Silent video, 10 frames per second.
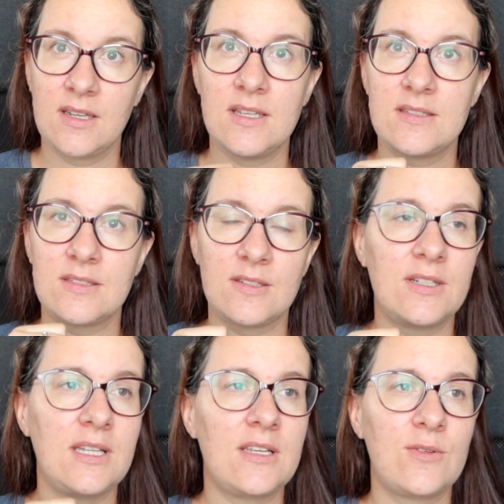It's
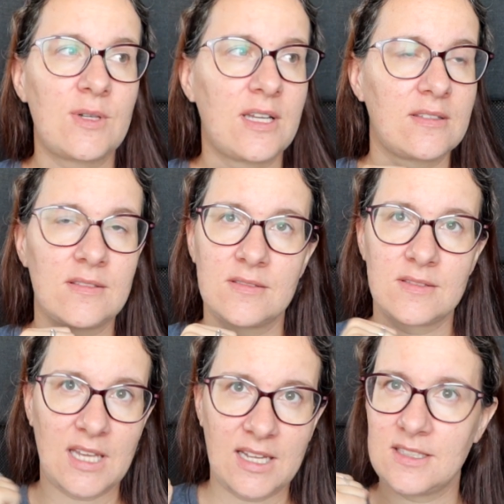sturdy. You can
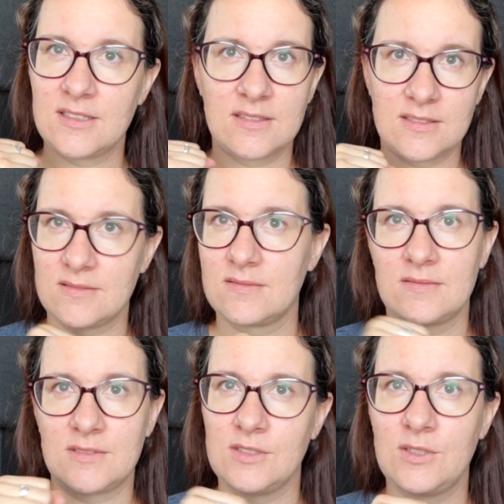tighten,
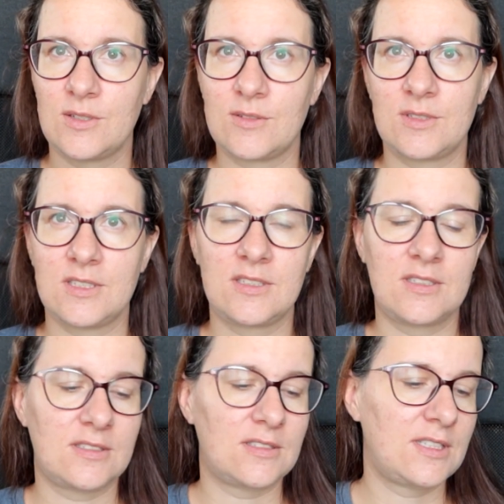you know,
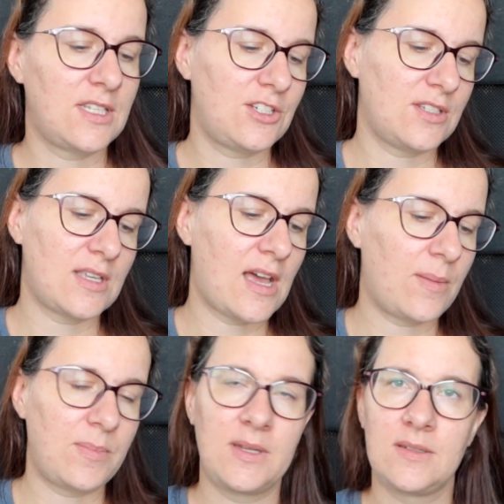the stitches
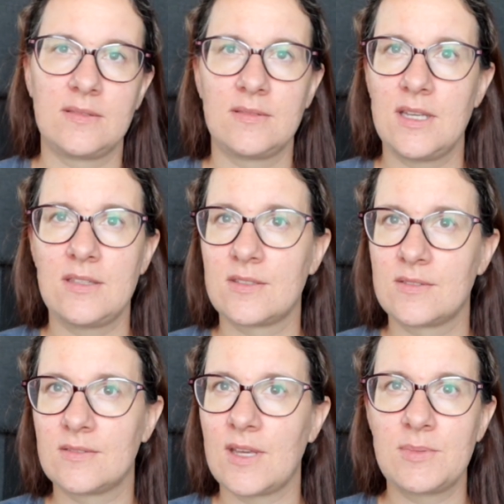up, and
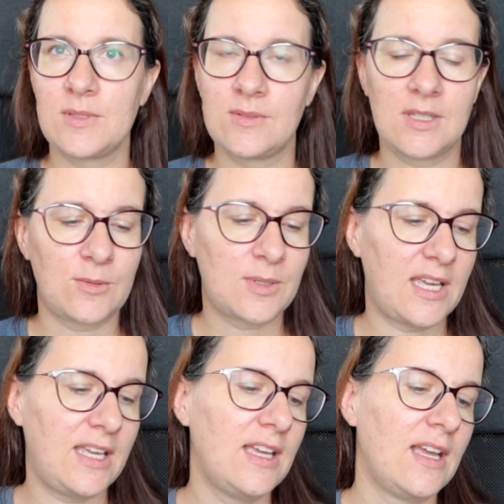it's absolutely
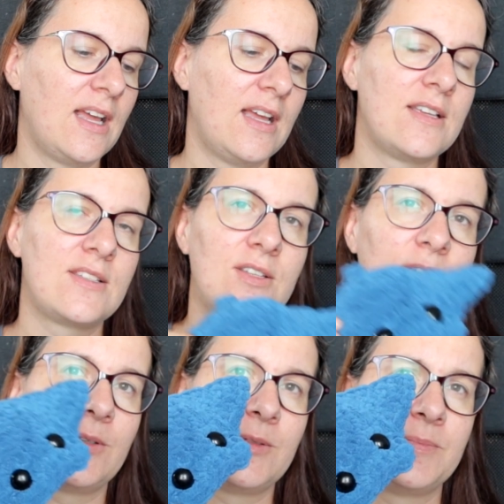okay.
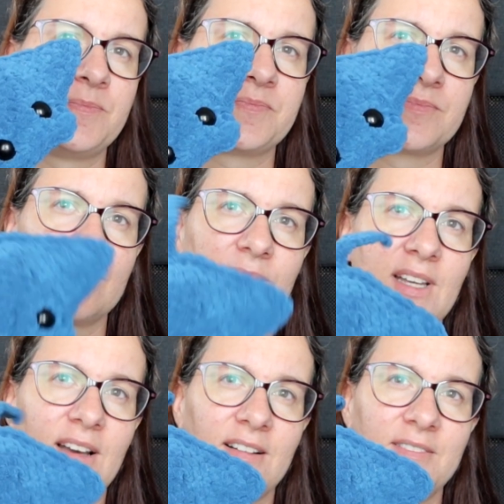So
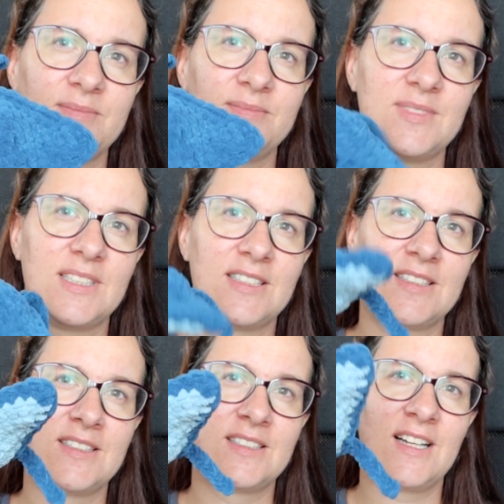yeah,
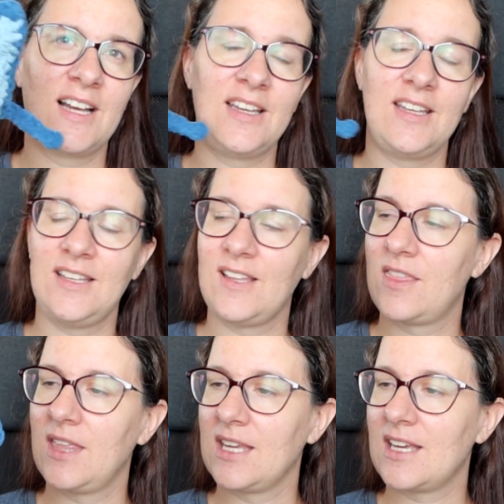I
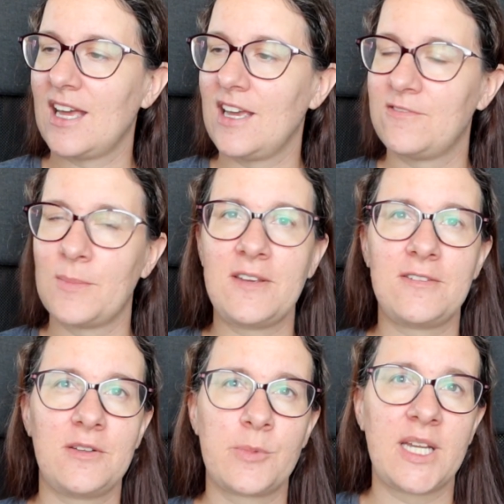think I have my
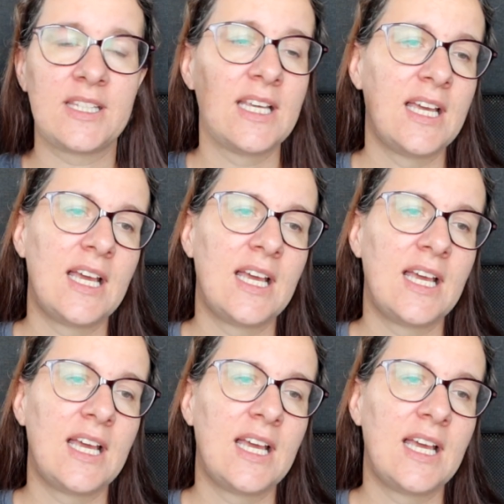favorite.